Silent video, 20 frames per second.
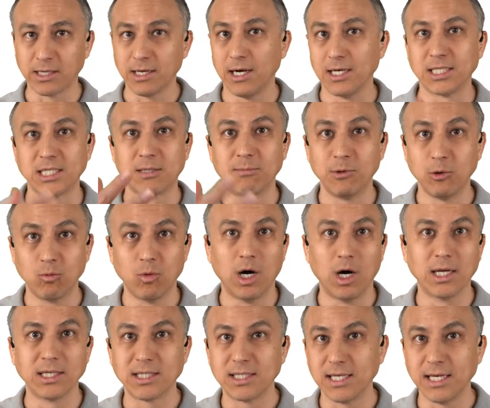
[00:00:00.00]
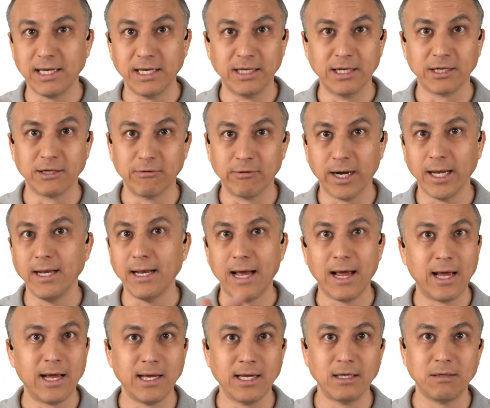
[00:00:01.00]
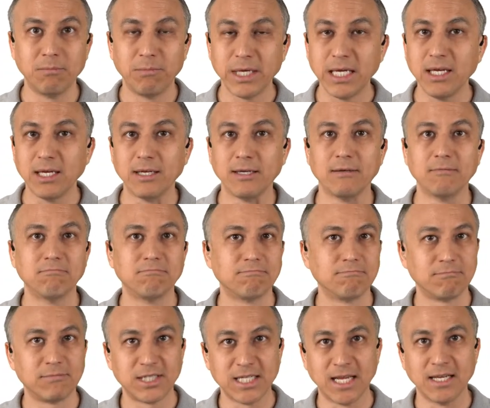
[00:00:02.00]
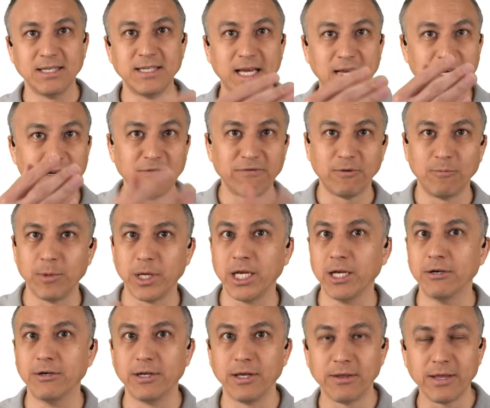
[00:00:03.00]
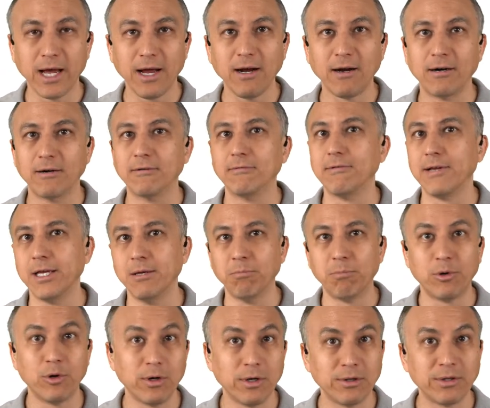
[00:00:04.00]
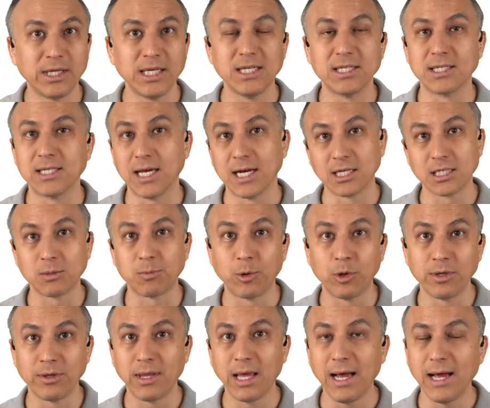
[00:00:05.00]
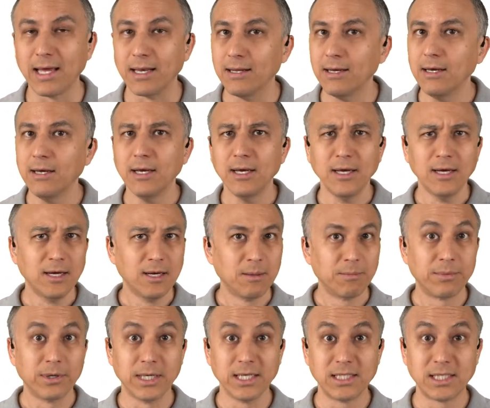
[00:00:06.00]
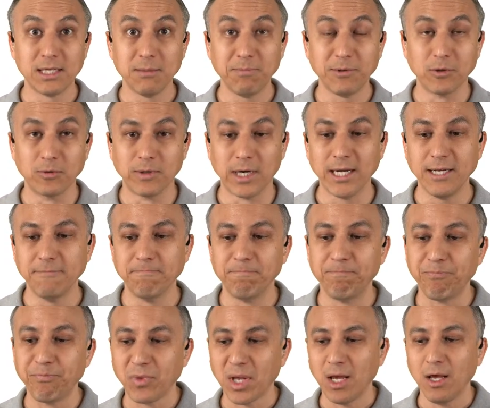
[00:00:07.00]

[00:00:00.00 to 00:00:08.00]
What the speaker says: The customer wants to integrate A and B, send data from here to there, import this, export that. Pretty simple, right?